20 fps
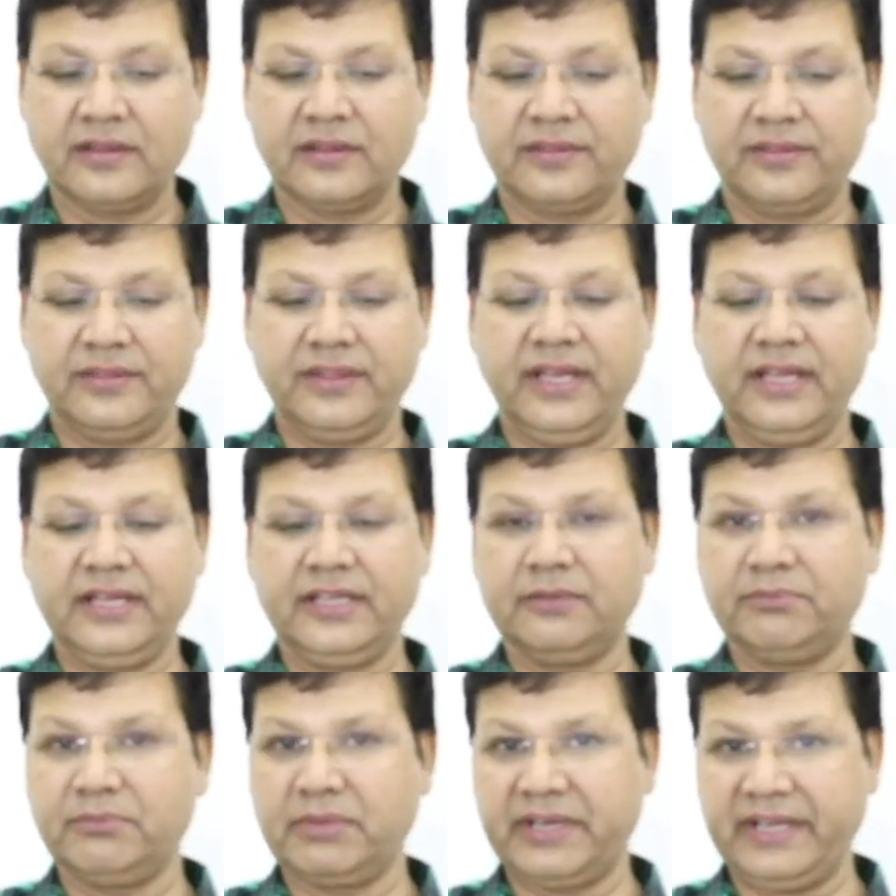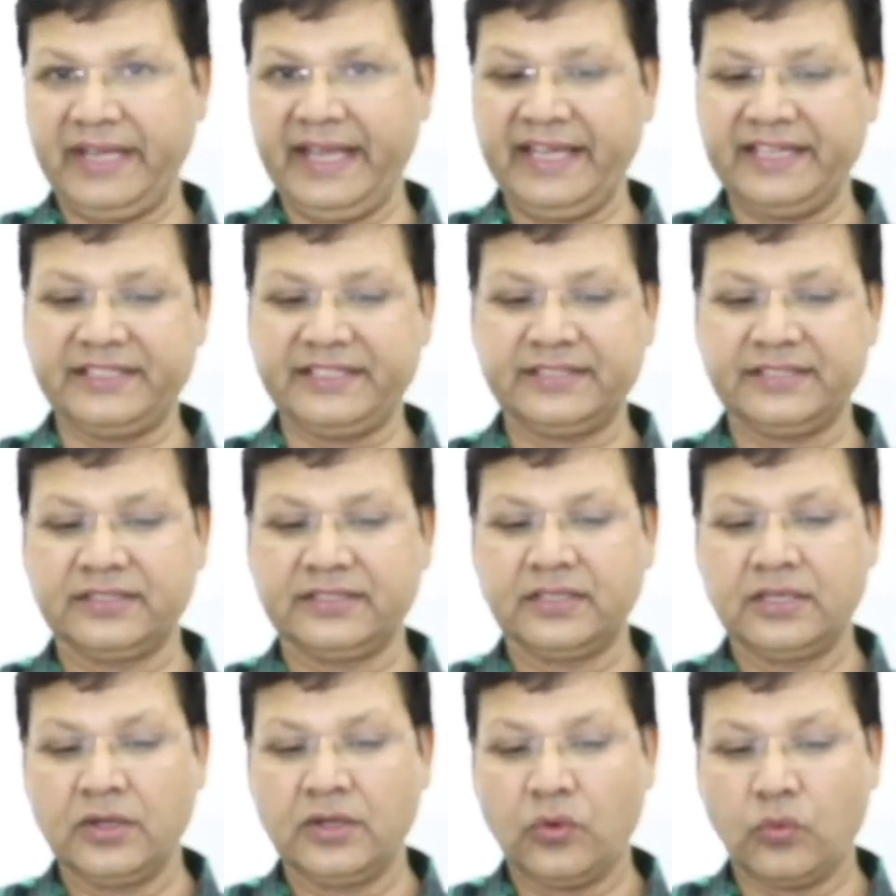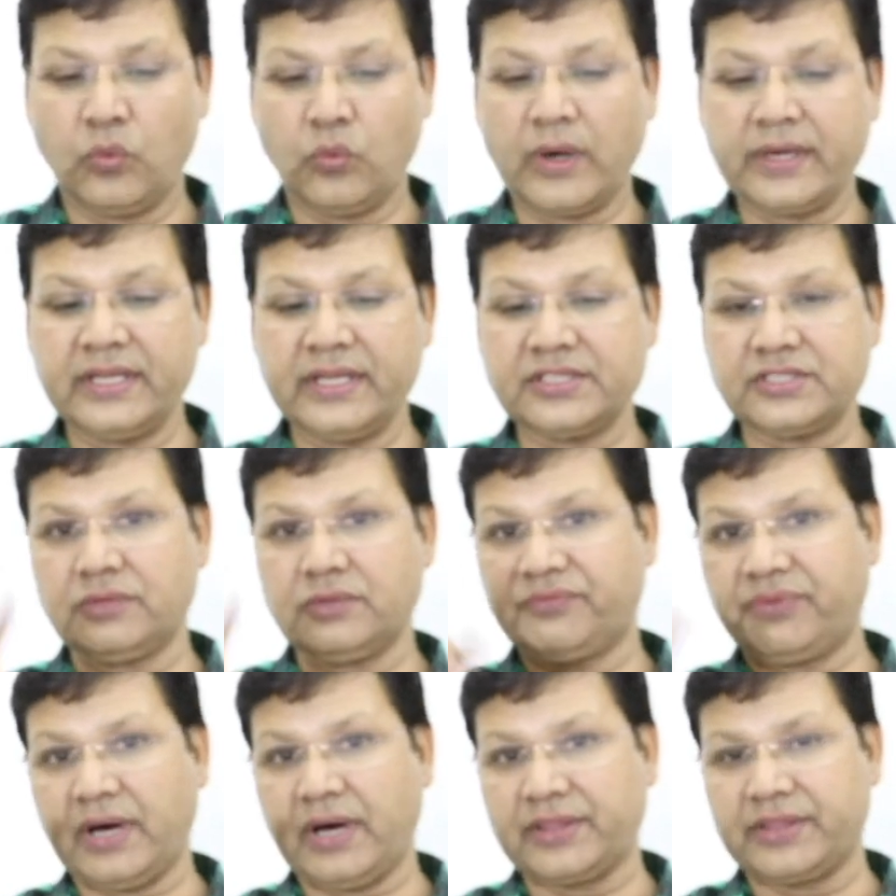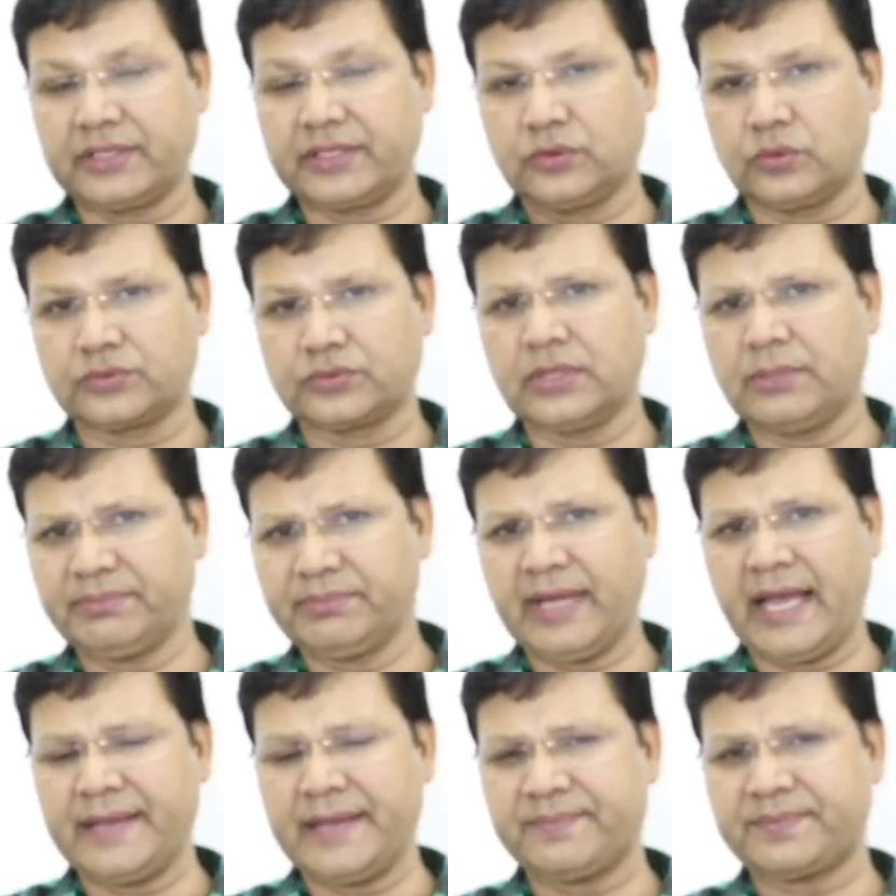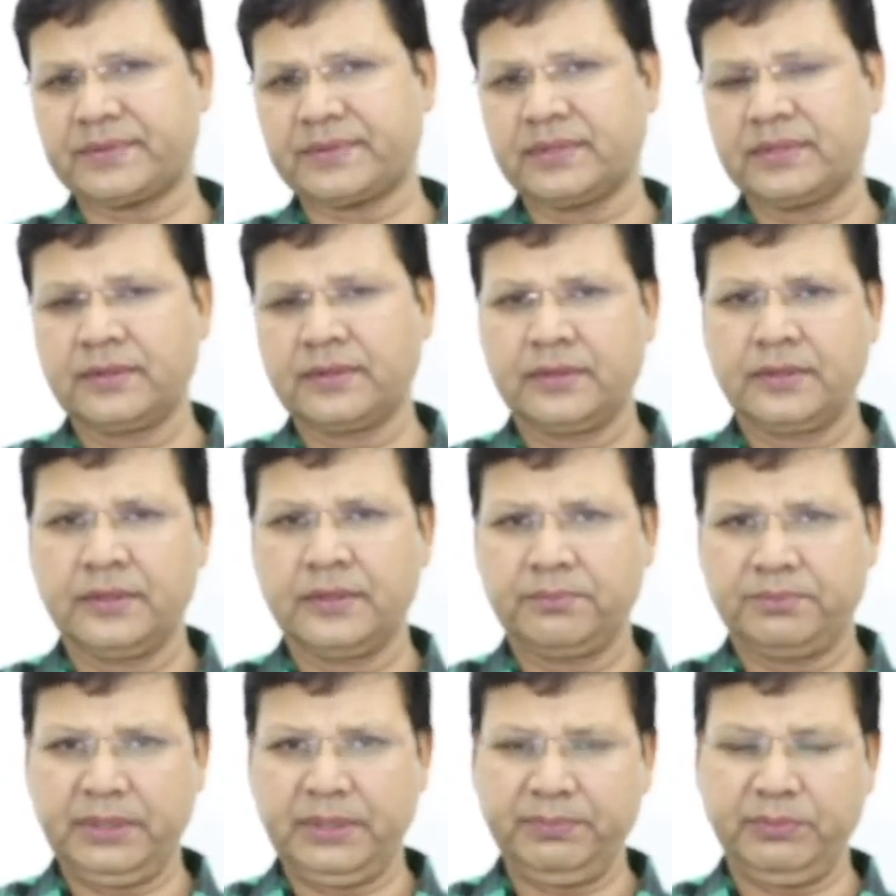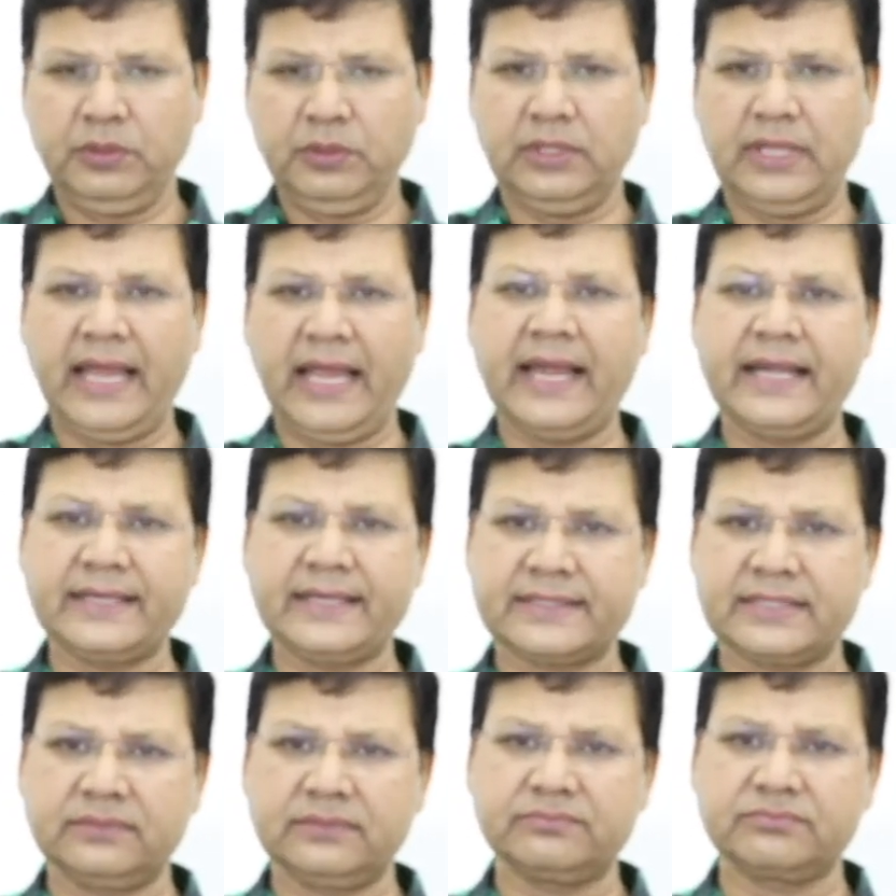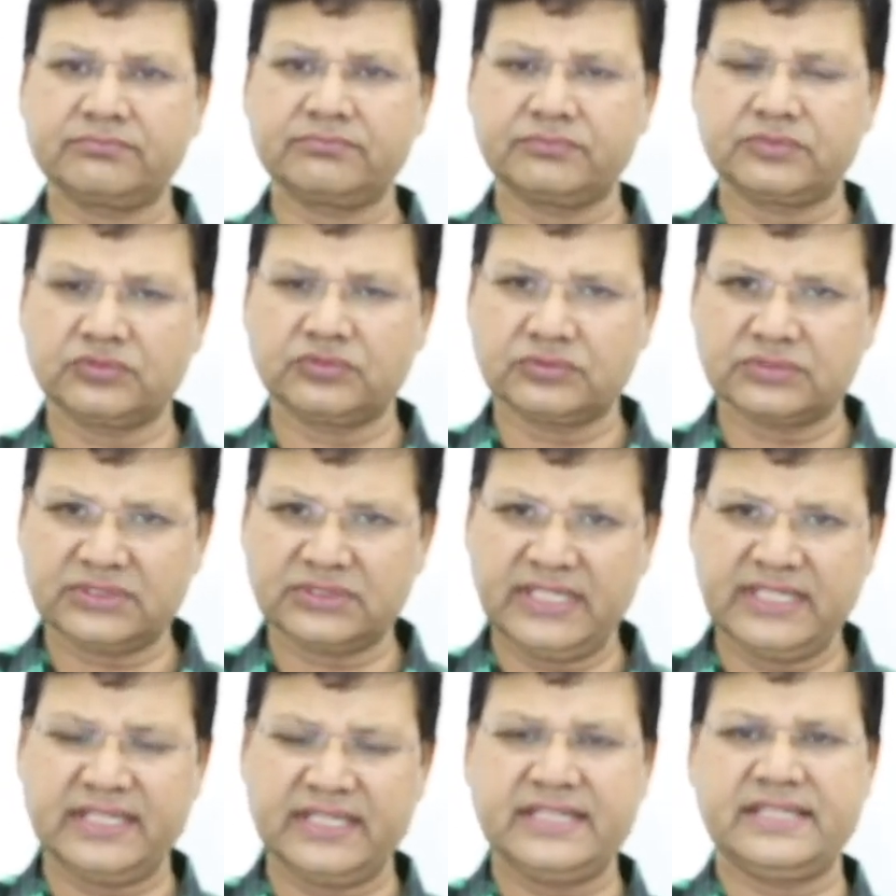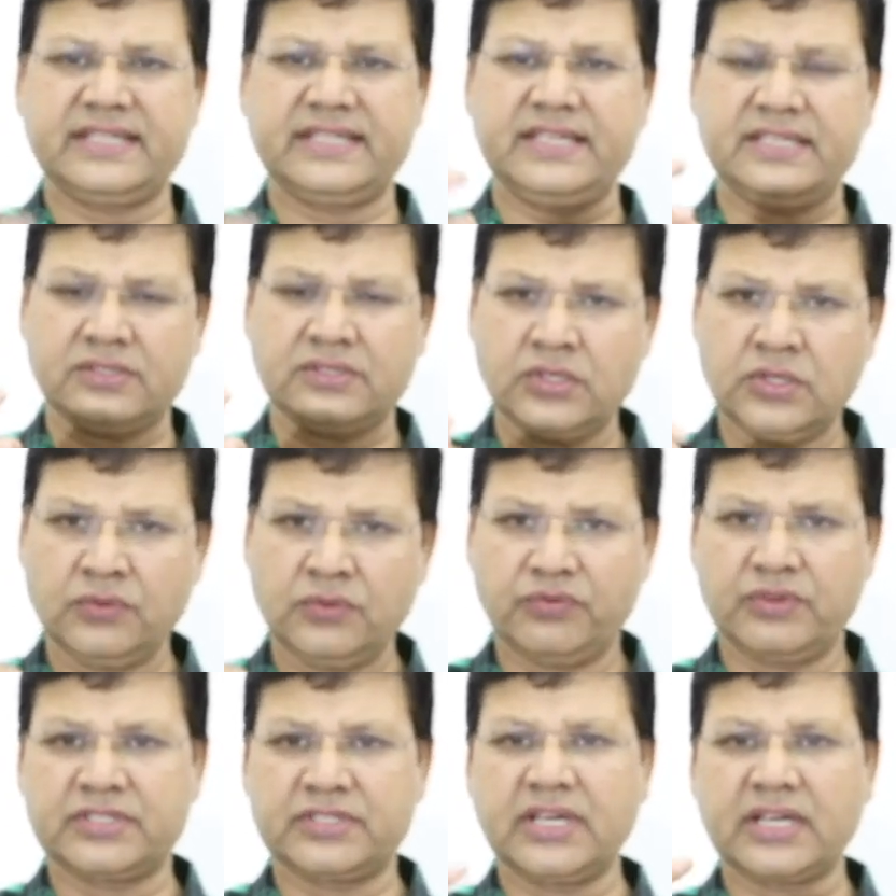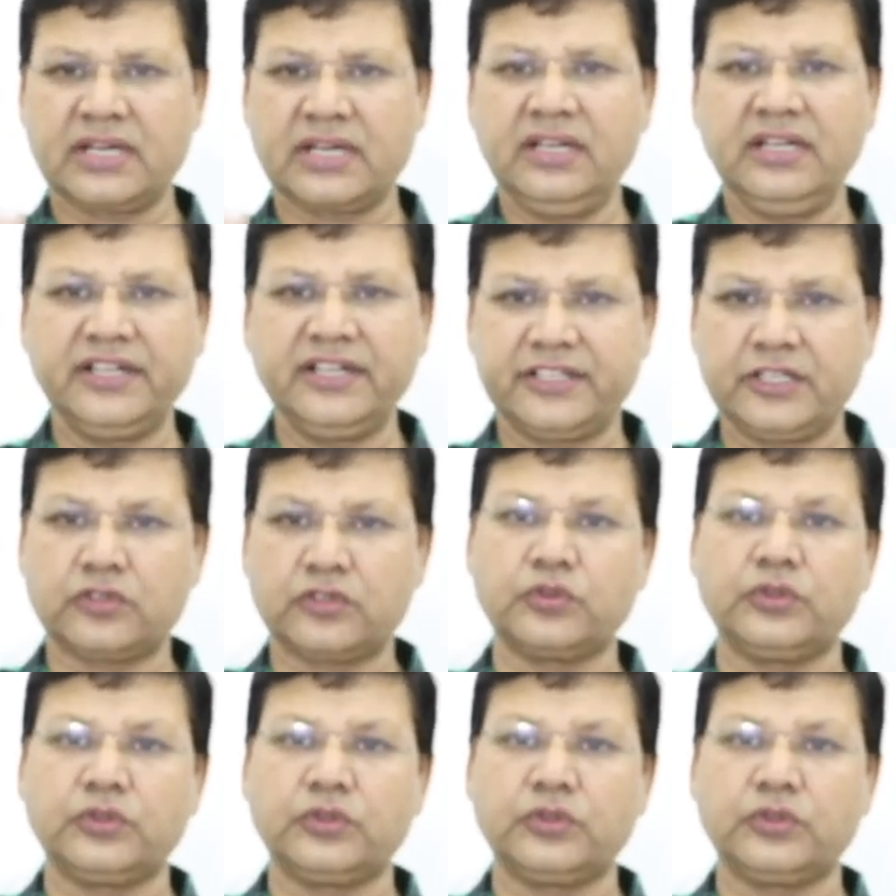Then number 8, what does your father do? Sometimes people add some sentences which are related to your